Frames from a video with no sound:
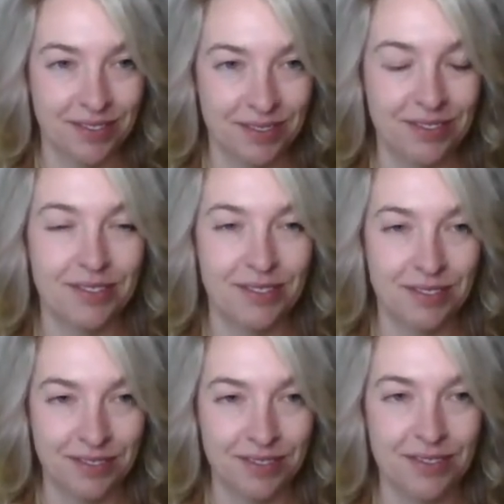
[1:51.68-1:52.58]

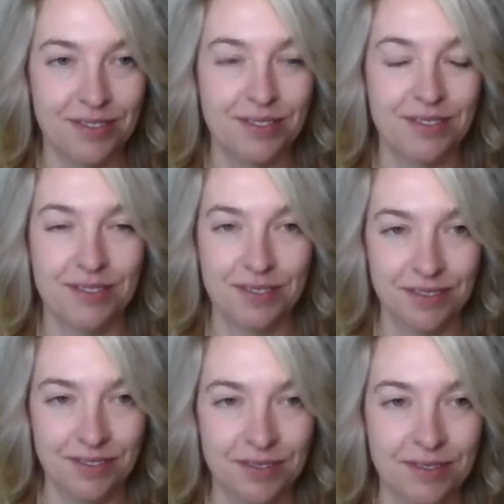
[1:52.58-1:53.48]

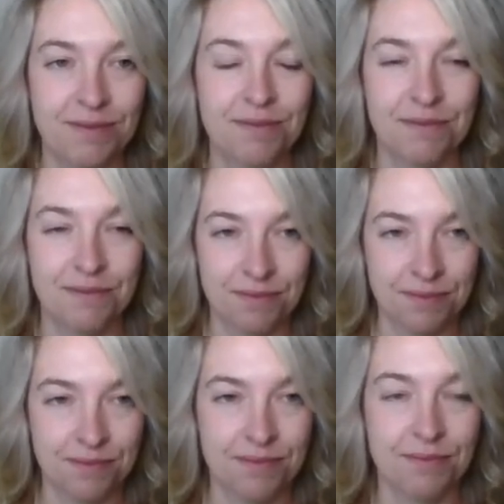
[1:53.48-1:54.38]

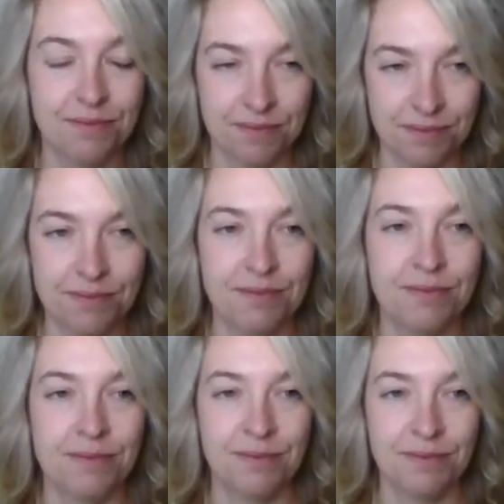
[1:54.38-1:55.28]

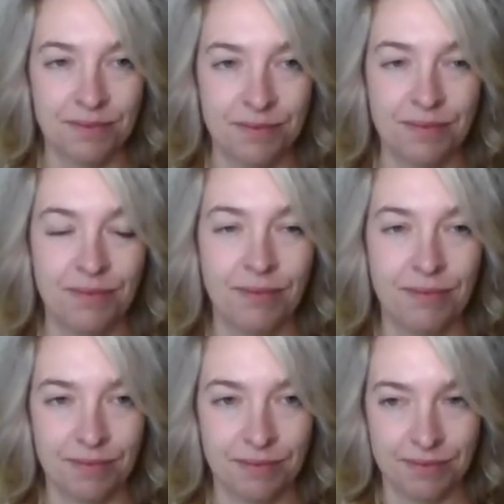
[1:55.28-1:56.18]

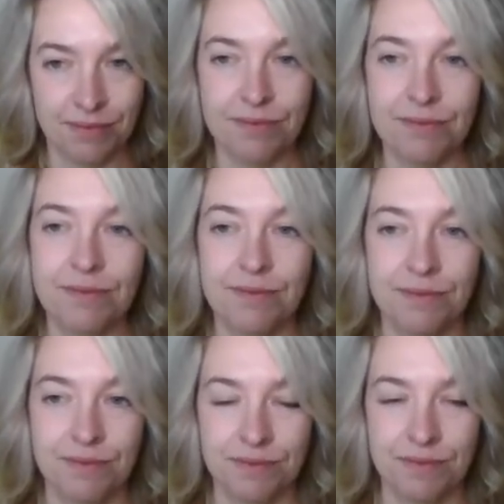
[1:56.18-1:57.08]

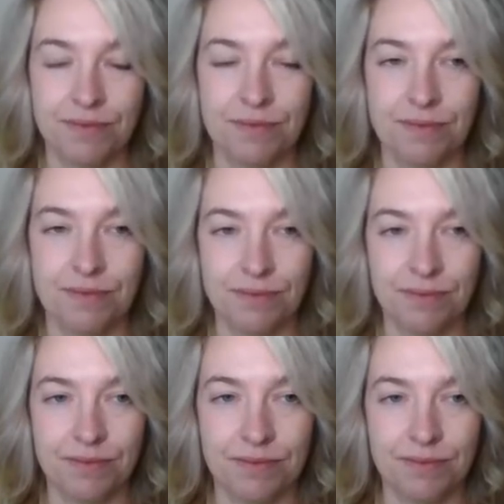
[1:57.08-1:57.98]

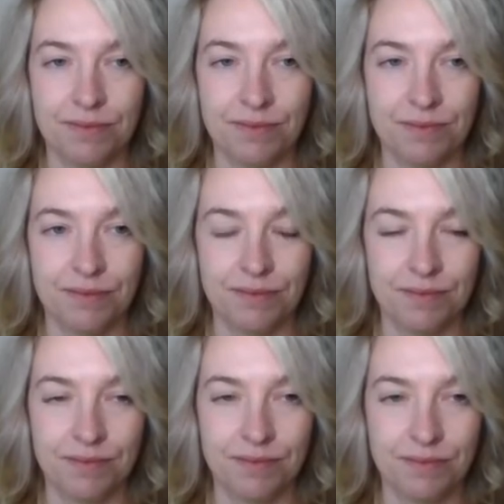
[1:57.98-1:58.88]
The person shown says nothing.